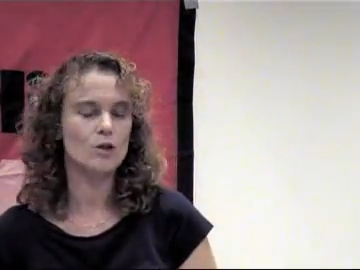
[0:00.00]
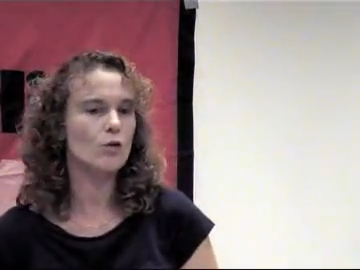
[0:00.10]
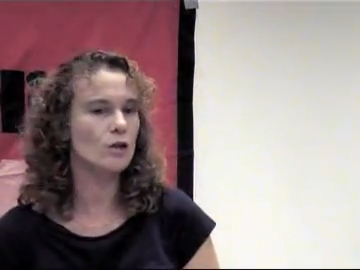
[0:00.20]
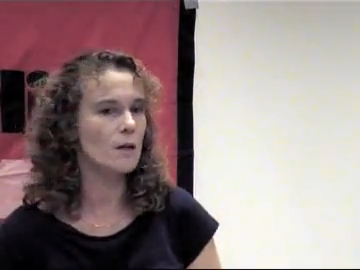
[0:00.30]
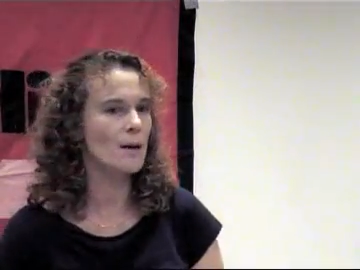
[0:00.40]
They were
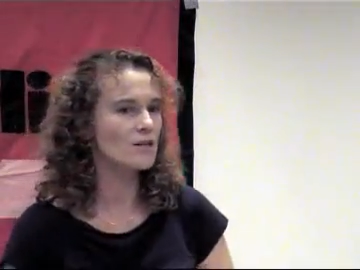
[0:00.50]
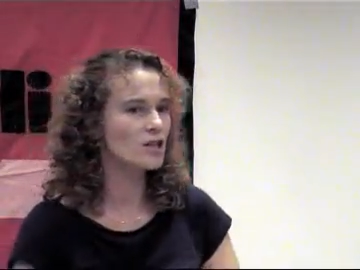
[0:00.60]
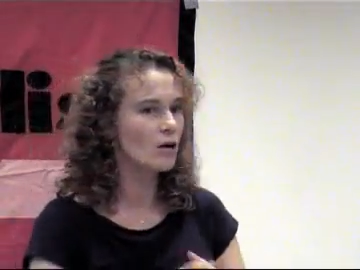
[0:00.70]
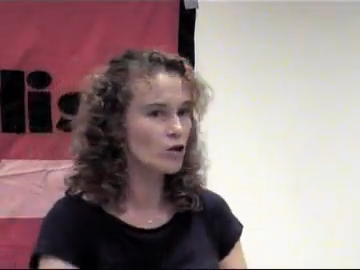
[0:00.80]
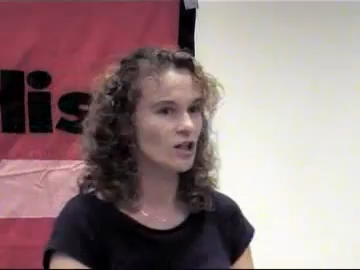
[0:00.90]
talking
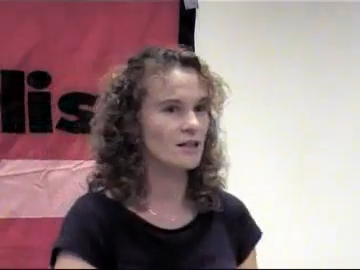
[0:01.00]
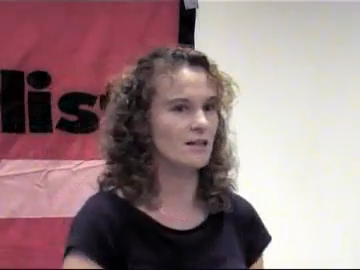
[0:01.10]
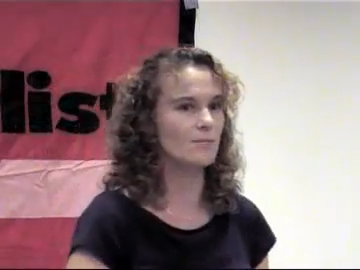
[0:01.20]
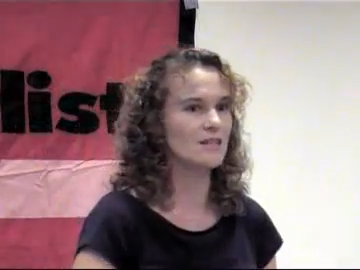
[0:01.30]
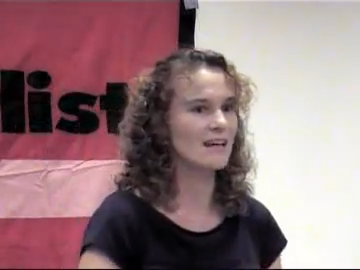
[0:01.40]
about
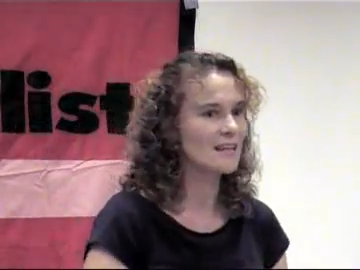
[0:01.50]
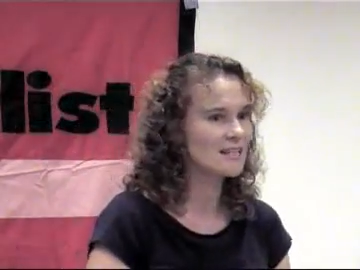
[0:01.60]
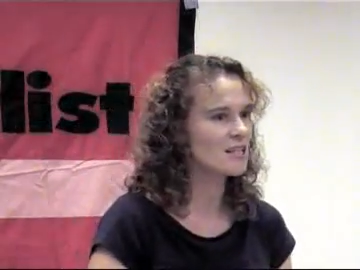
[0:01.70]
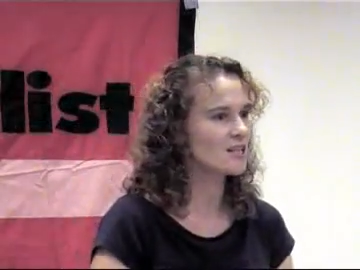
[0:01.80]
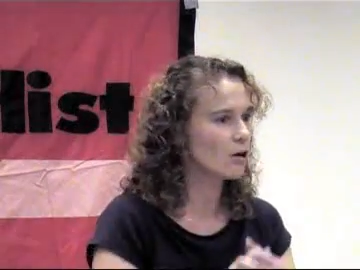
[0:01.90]
socialism, saying
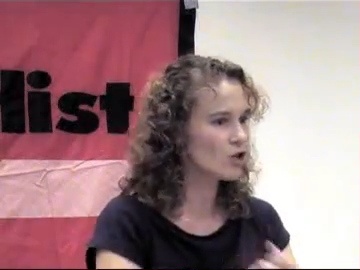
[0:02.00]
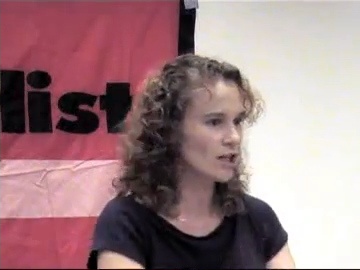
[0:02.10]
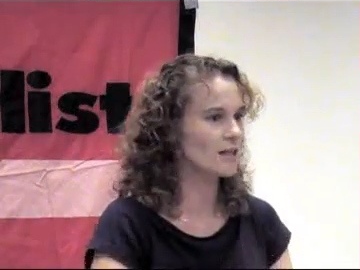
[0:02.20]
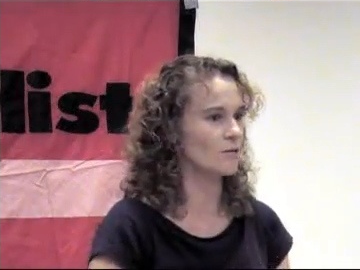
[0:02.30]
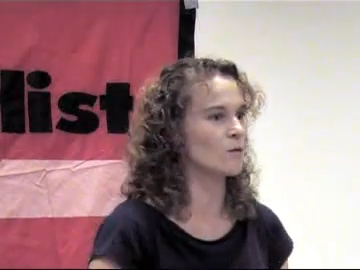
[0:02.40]
this is
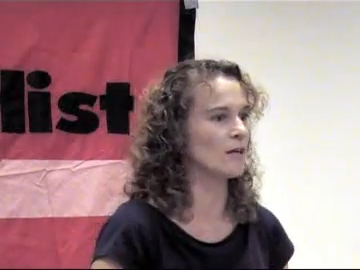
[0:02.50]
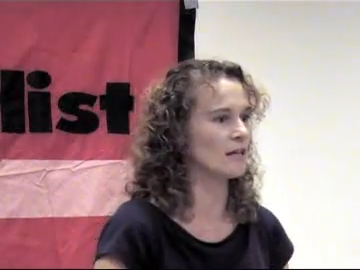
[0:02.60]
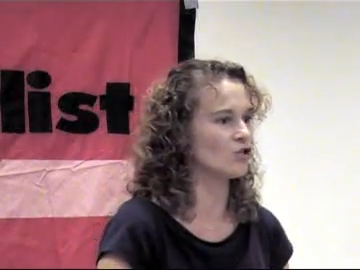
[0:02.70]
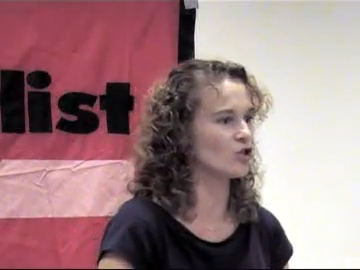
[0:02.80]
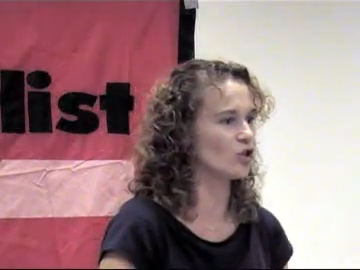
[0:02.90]
socialism that's
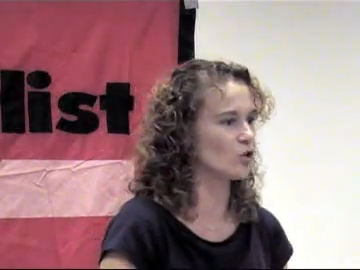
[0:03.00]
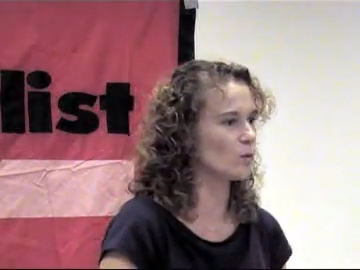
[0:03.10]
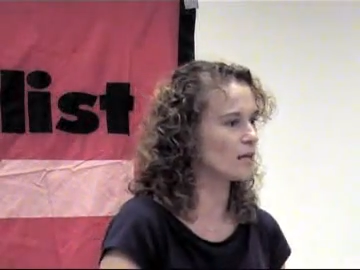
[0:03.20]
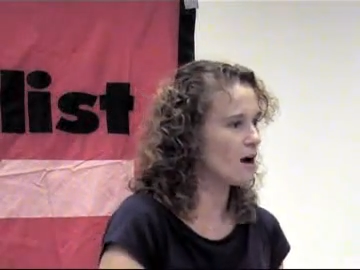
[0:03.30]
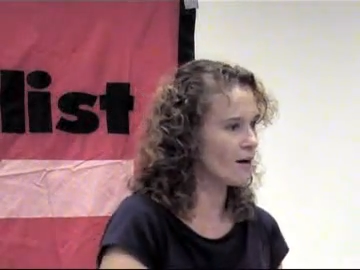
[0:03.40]
being
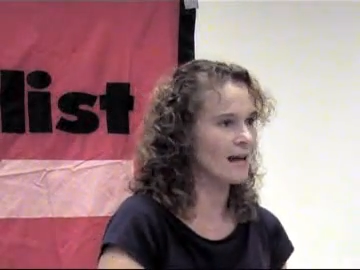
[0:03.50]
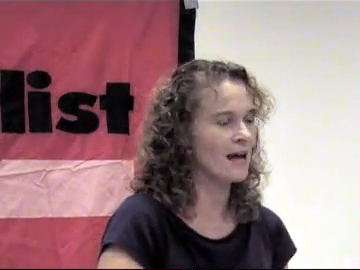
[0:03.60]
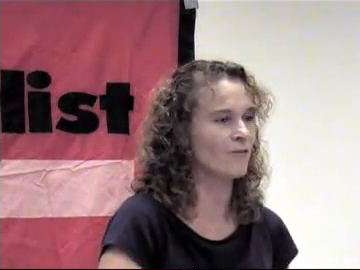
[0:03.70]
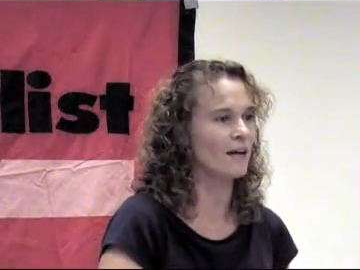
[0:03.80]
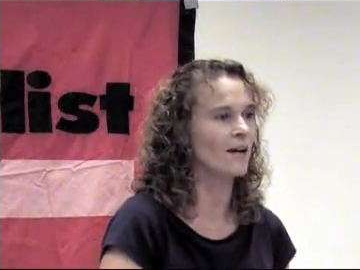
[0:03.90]
introduced, we
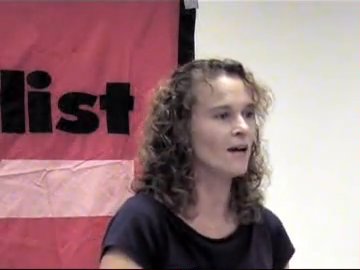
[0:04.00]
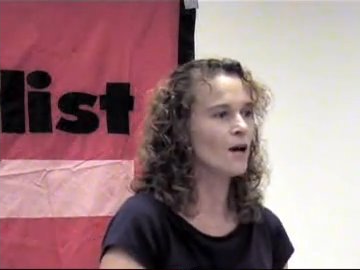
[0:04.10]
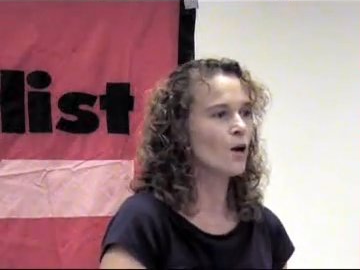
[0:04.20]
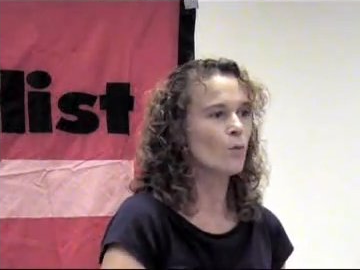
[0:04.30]
can't have it.